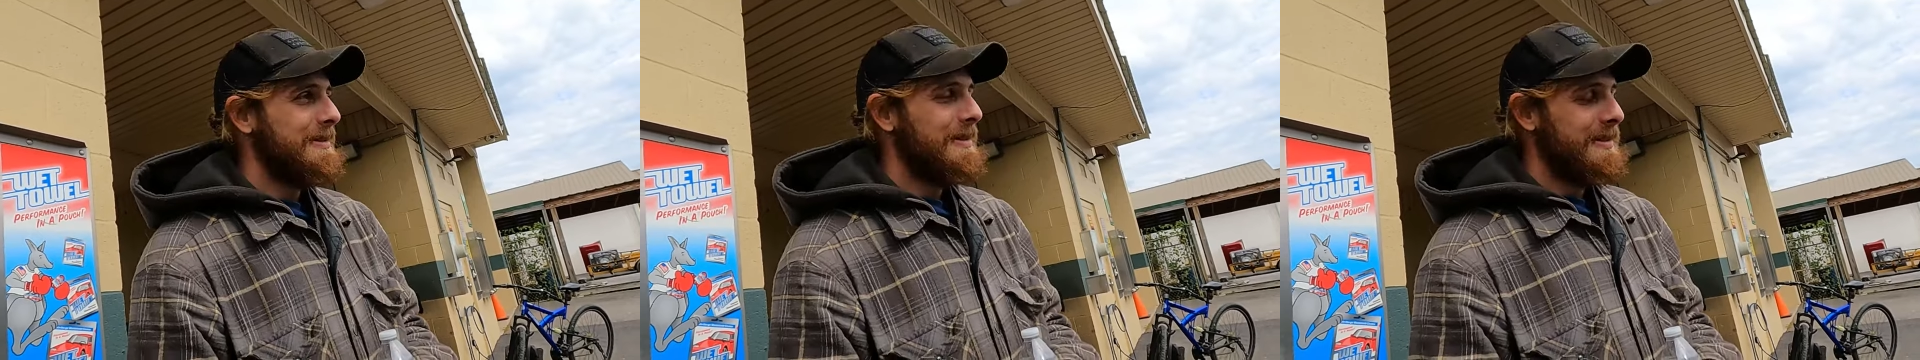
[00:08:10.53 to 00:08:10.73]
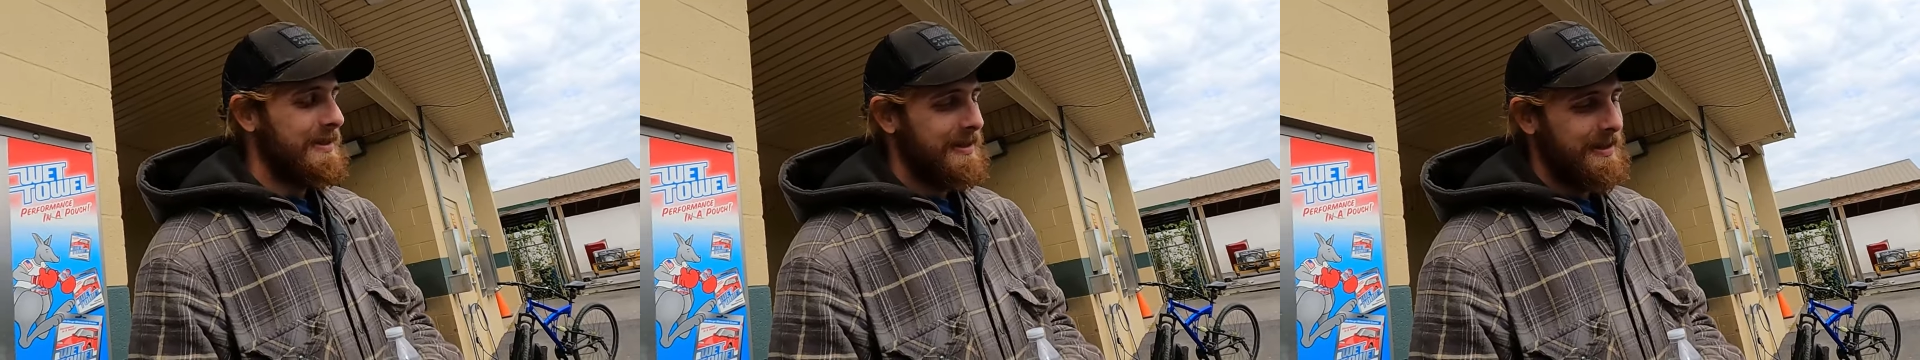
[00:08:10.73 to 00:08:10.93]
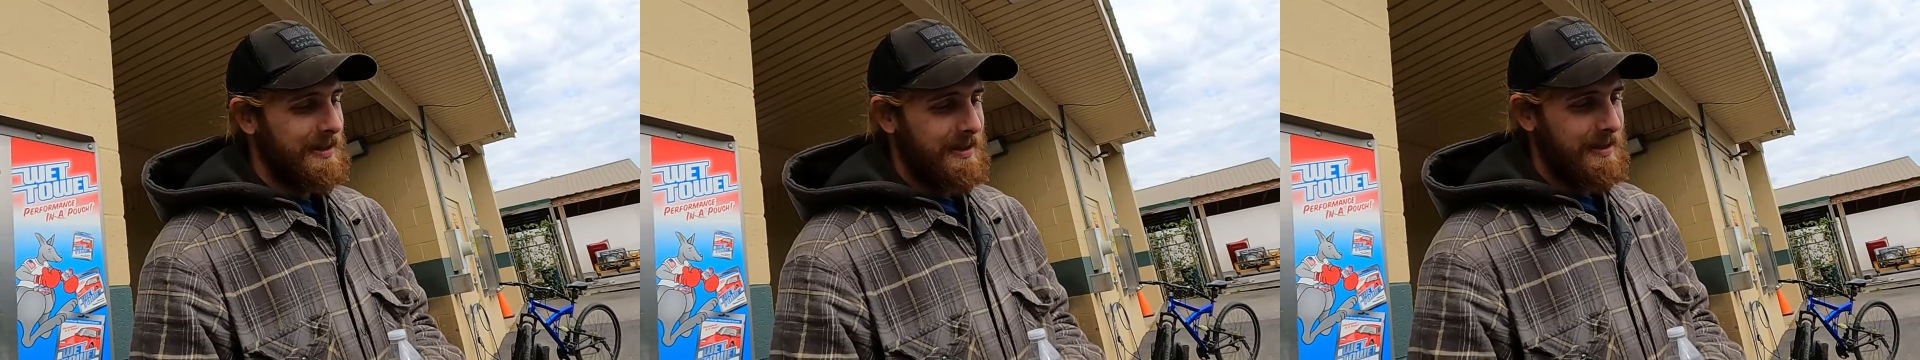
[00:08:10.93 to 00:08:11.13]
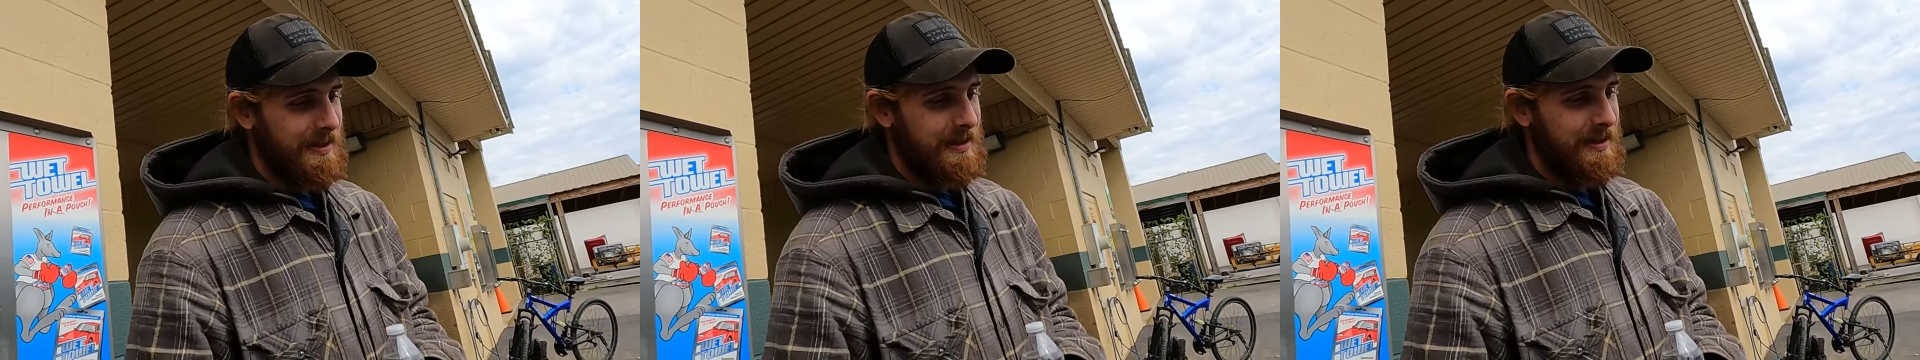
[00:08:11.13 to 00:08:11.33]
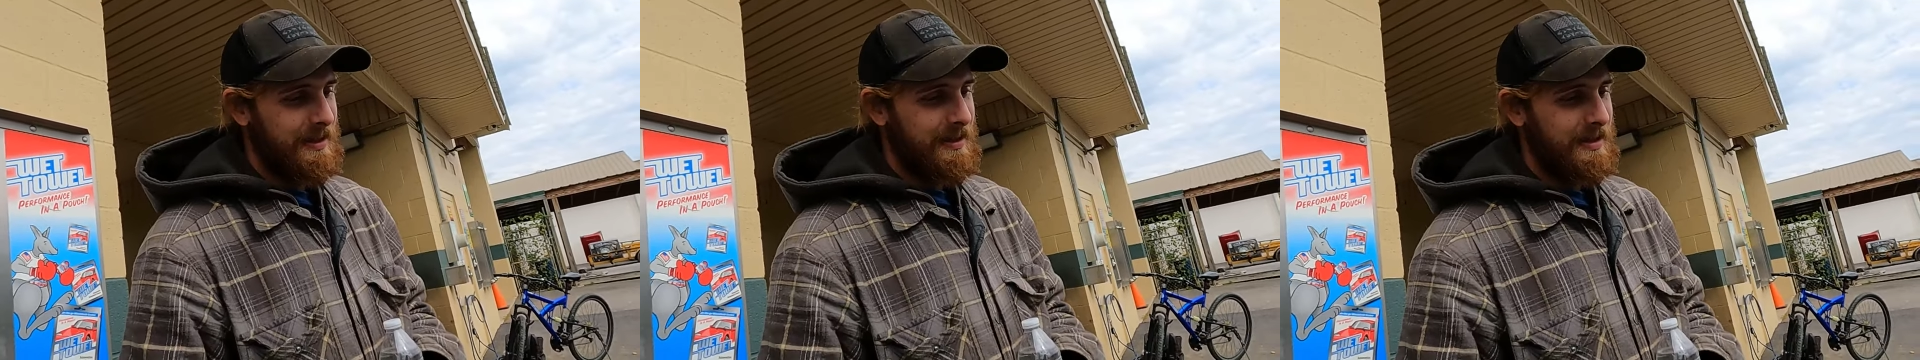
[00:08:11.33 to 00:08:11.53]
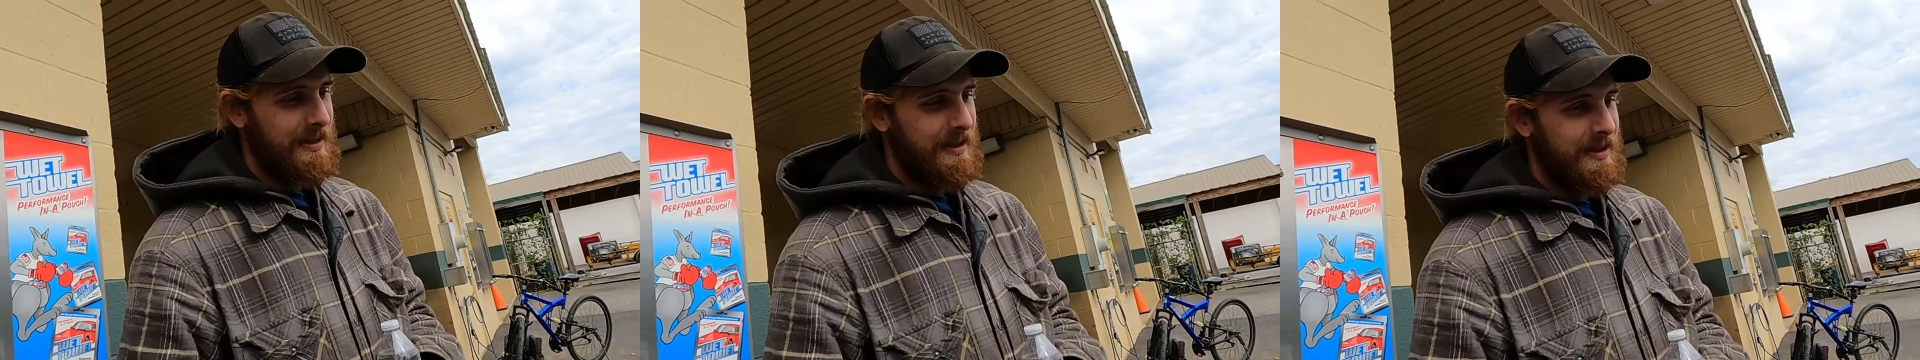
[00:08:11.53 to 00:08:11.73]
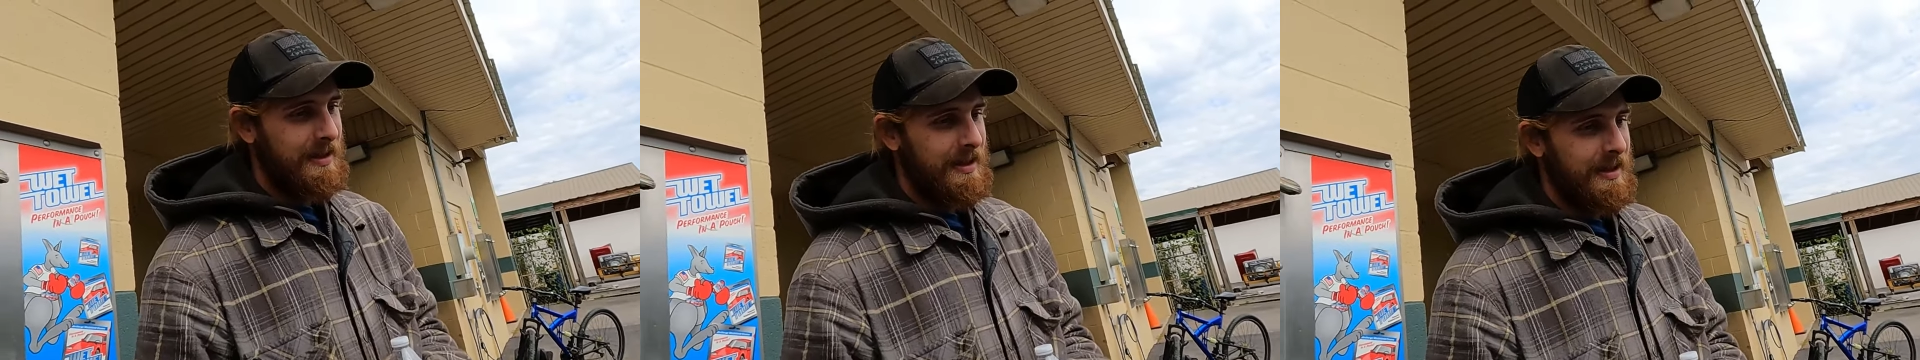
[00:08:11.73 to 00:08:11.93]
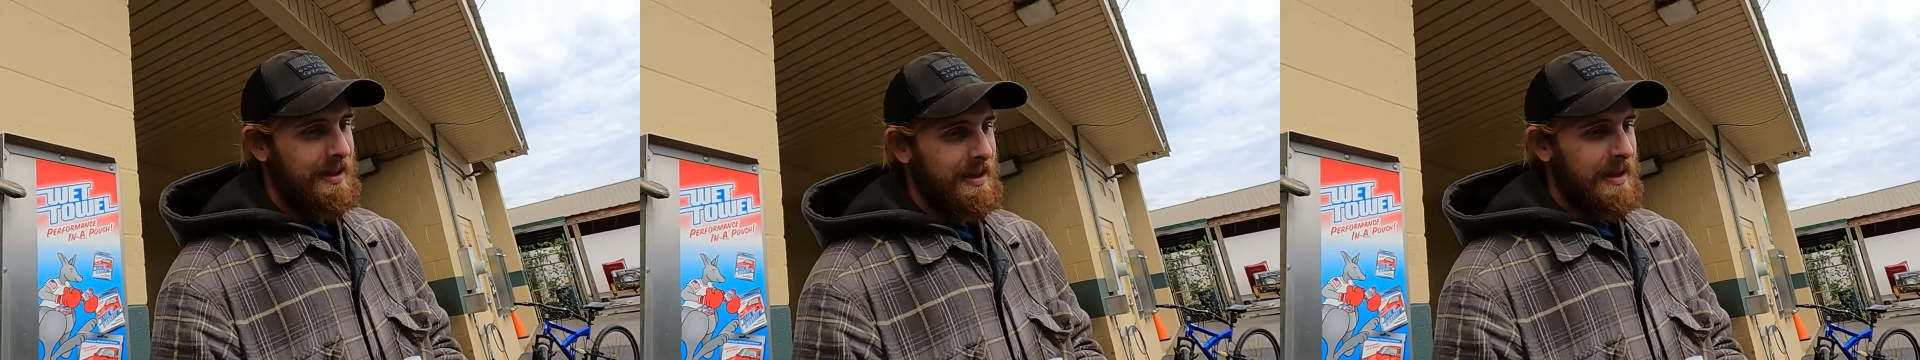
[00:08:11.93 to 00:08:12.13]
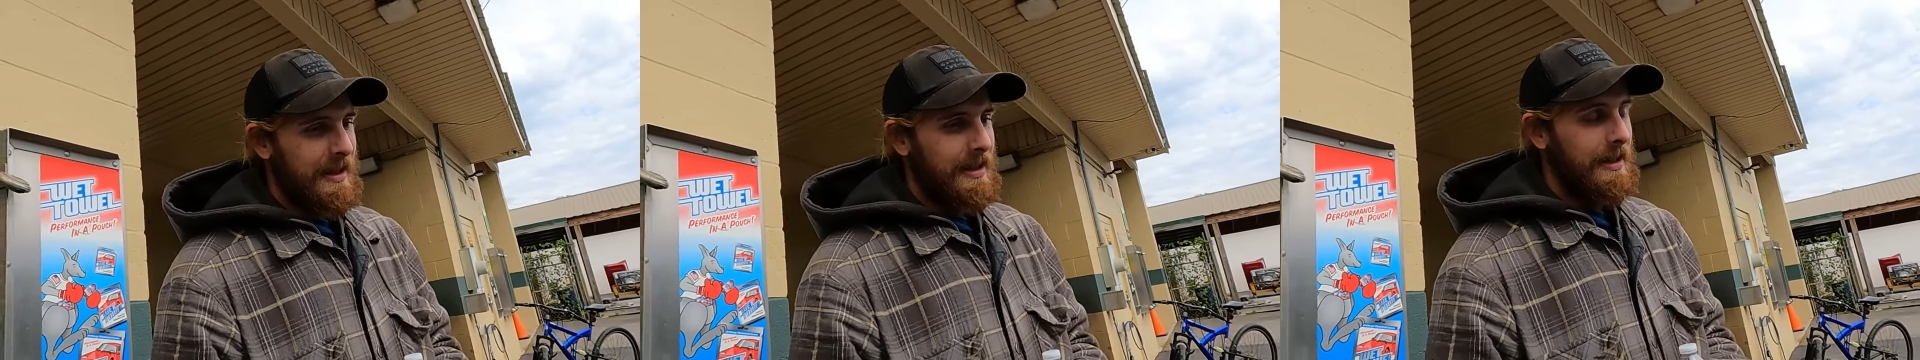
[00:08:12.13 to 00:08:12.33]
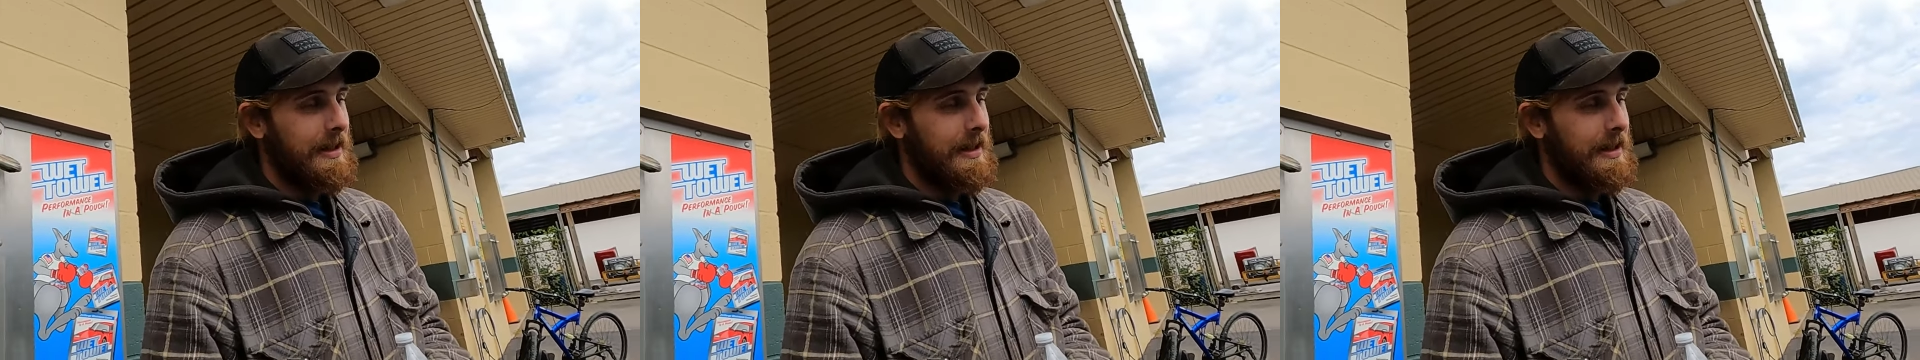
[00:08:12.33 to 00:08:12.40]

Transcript: pizzas than you care to ever eat again.